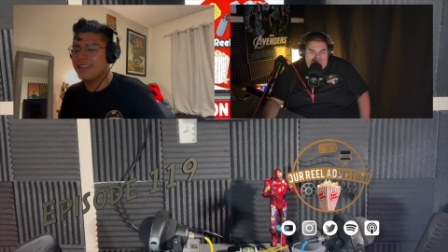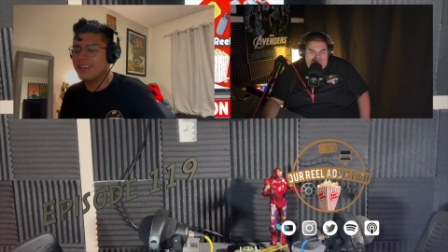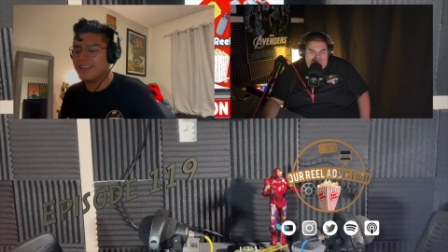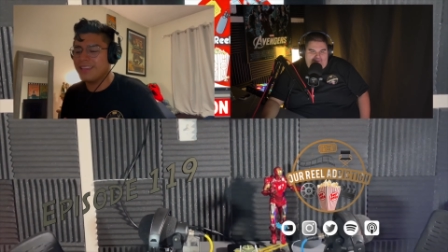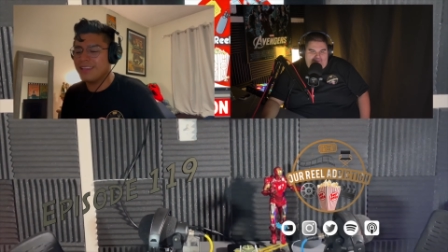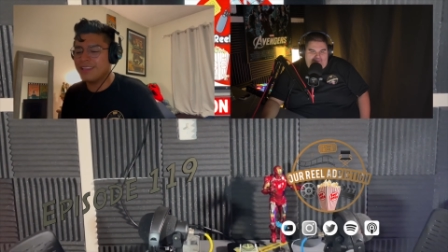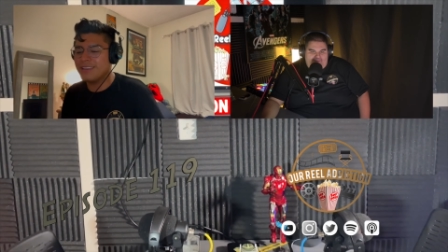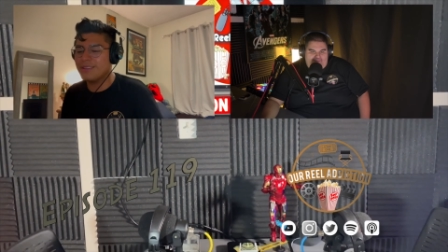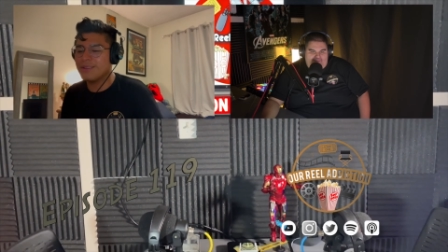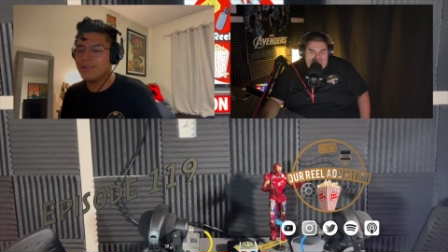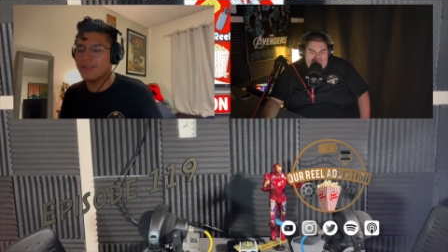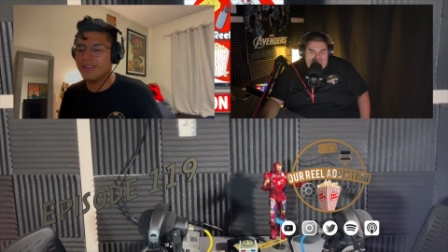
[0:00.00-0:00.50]

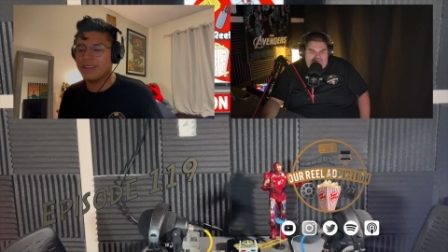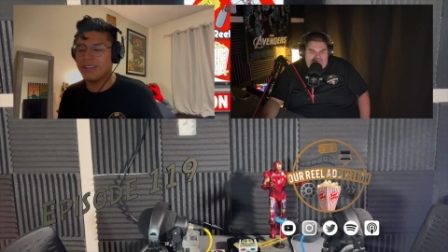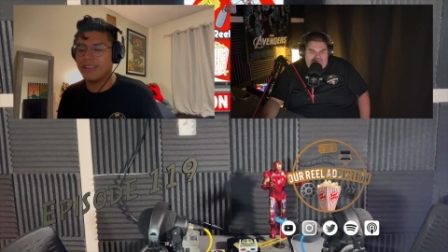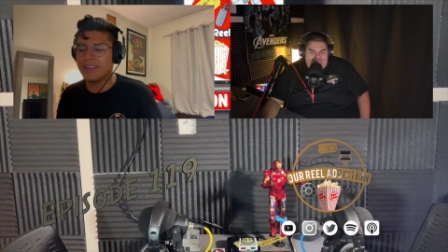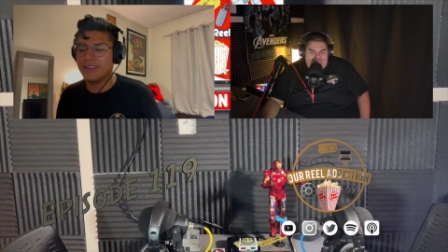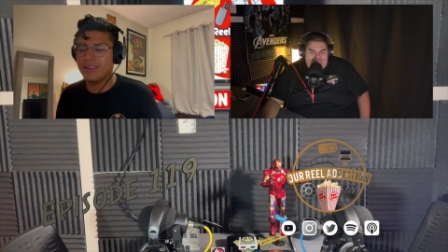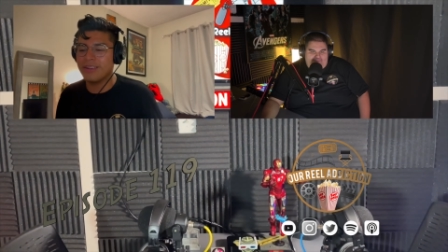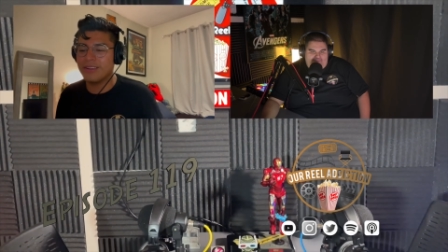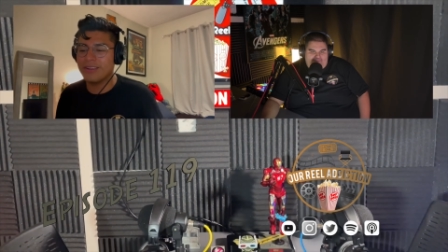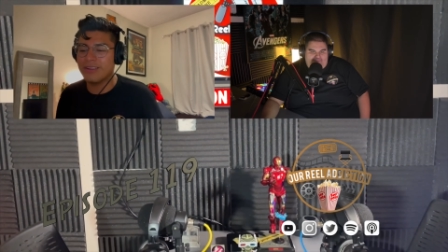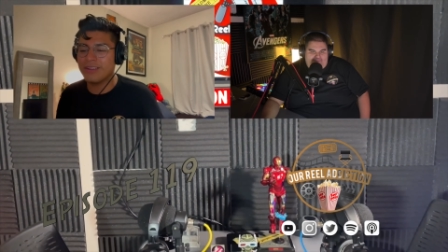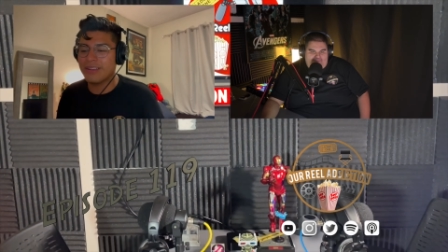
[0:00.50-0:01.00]
in your
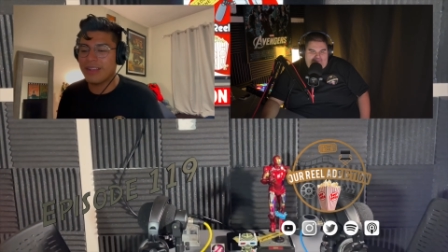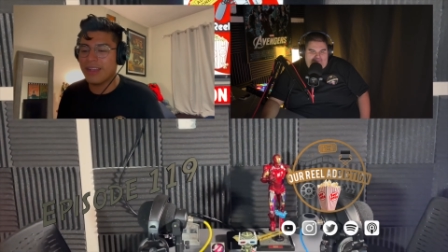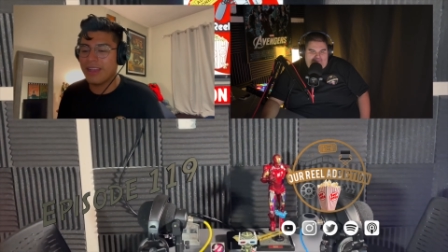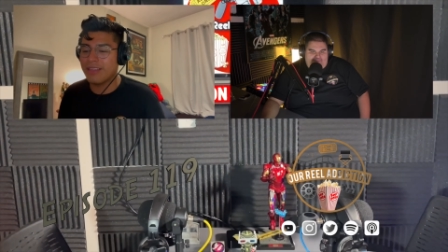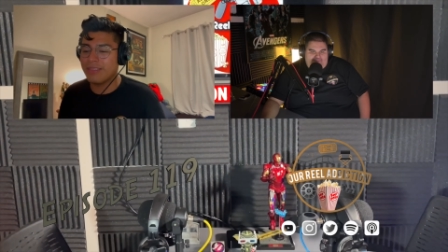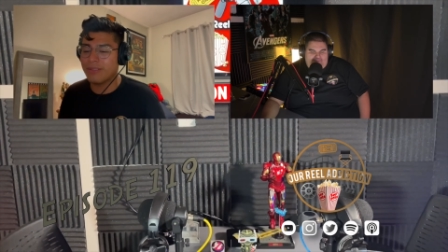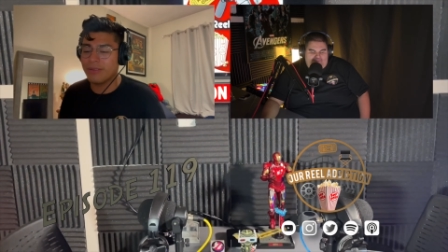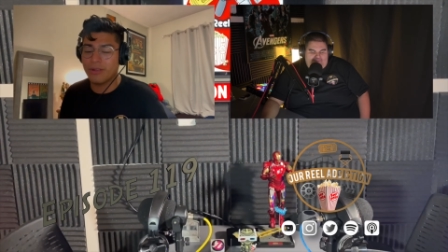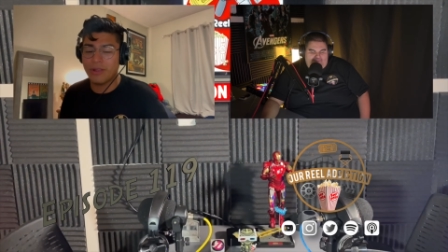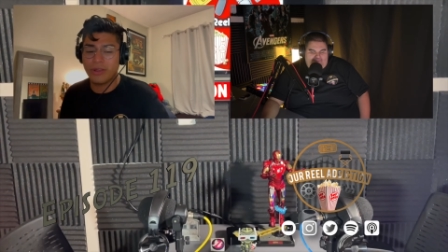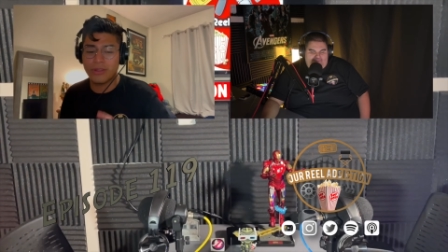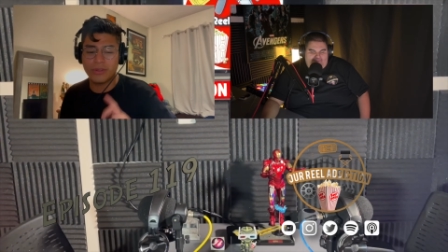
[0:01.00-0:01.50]
ear,
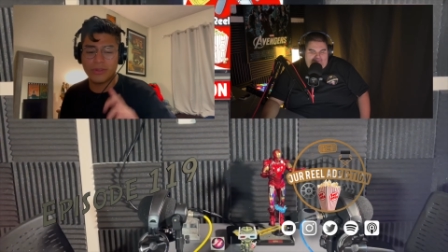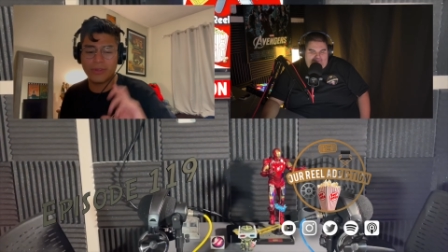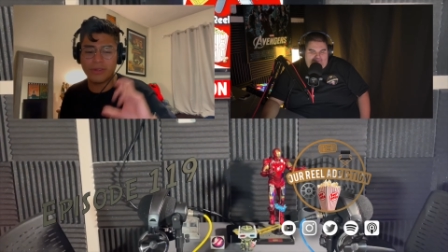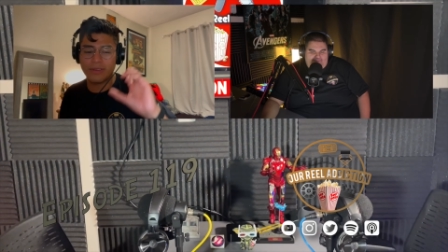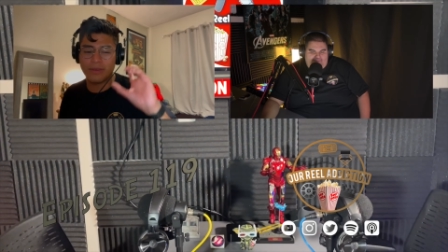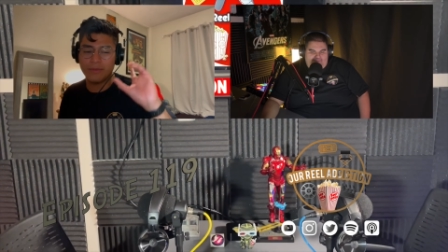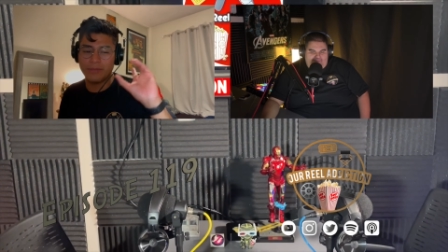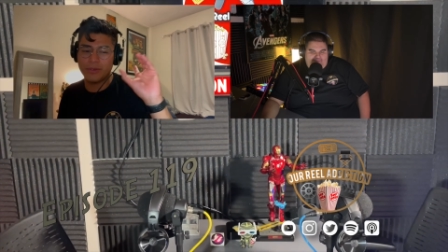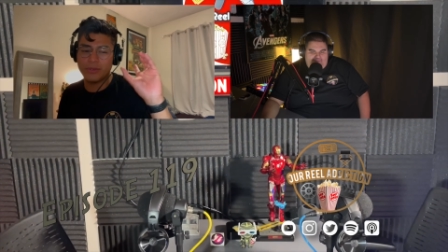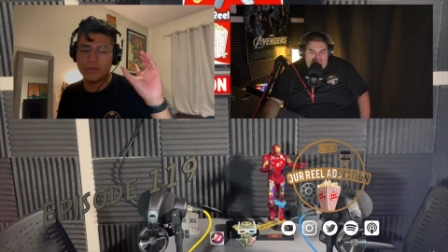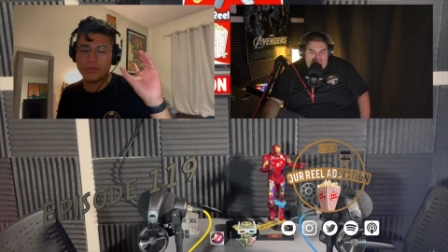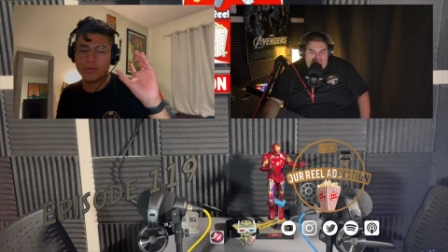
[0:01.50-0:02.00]
either on your
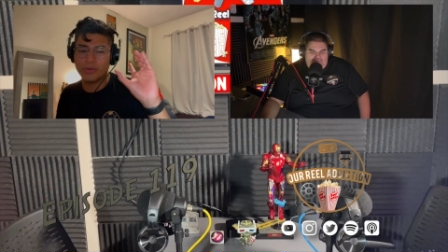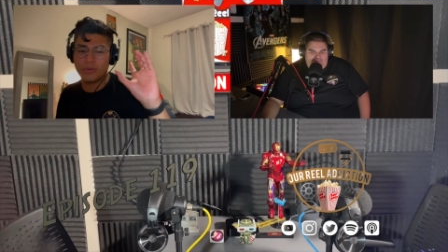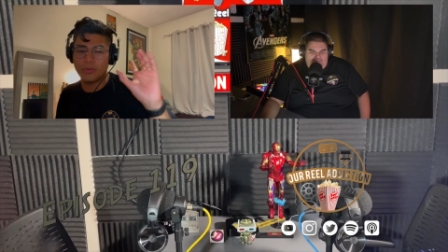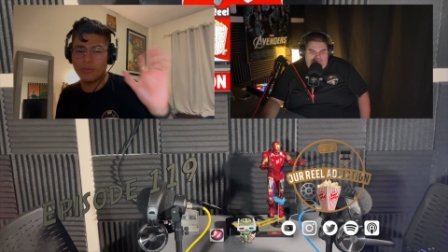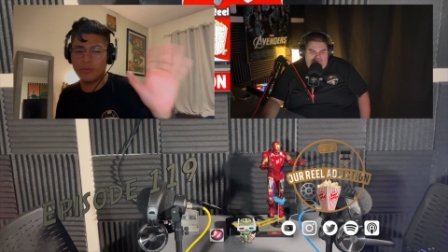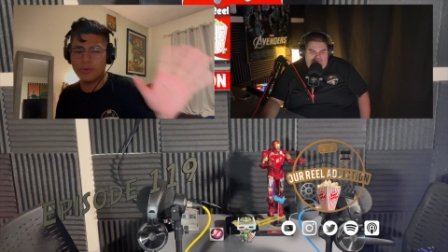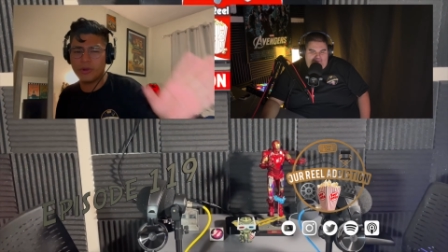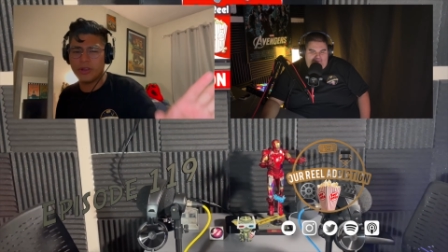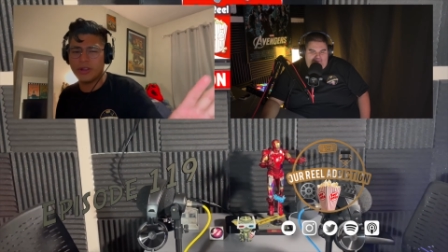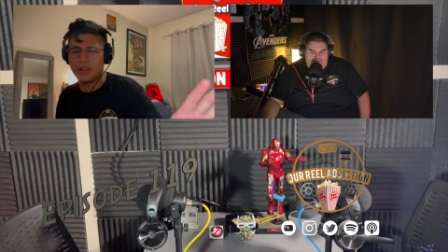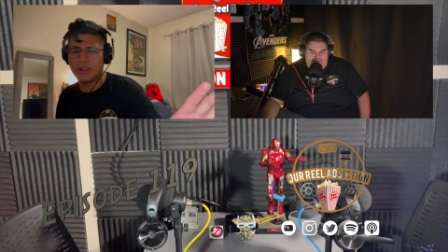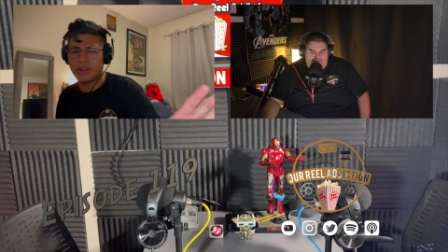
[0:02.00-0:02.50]
commute to
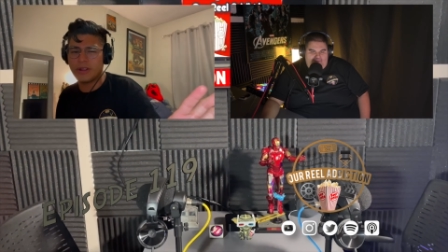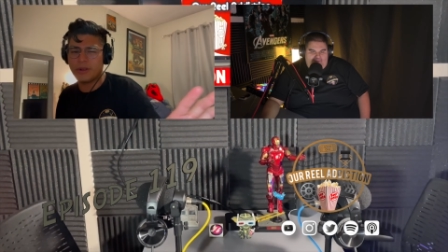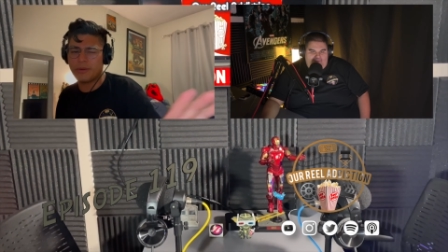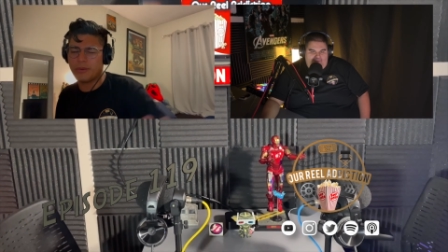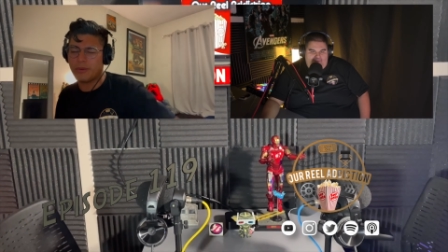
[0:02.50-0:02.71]
work